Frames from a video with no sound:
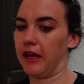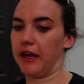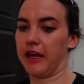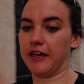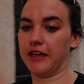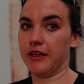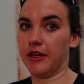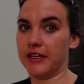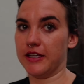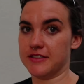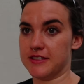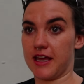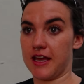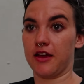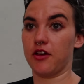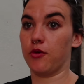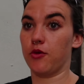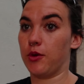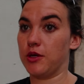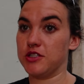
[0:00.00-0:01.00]
And is
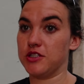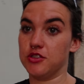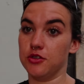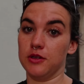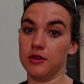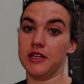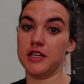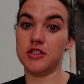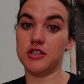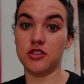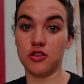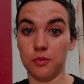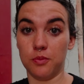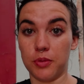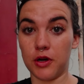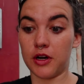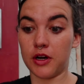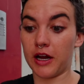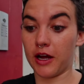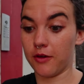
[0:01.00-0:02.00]
that going to lead to
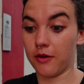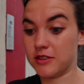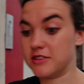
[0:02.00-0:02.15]
burnout?